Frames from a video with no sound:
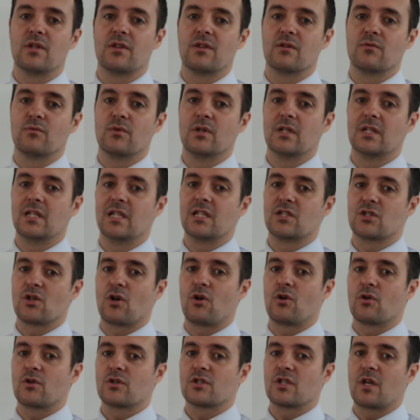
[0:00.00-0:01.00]
that really
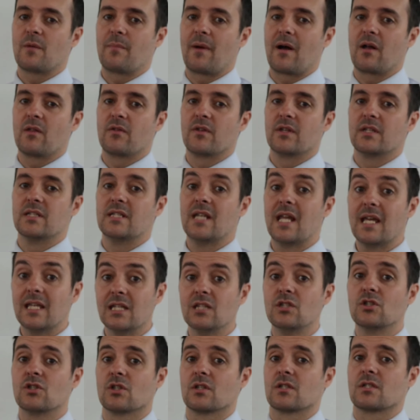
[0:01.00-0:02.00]
talks about the
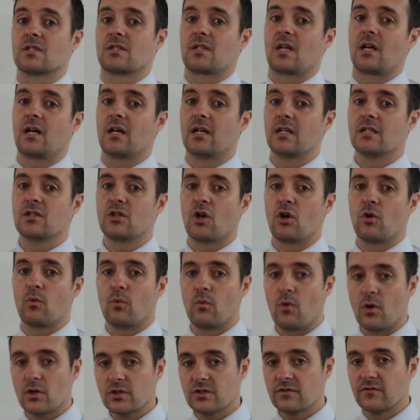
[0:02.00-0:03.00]
nature side, or
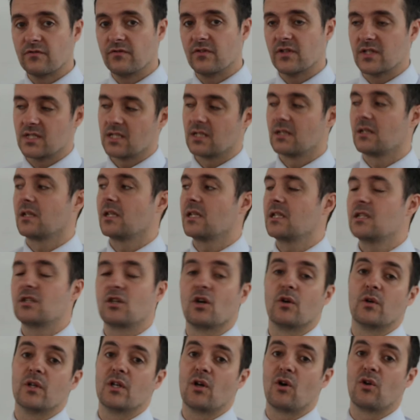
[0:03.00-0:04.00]
what's physically
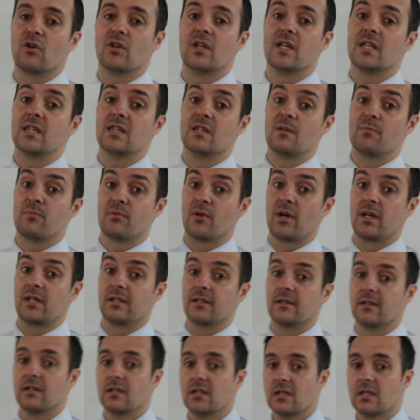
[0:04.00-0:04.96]
going on in the brain.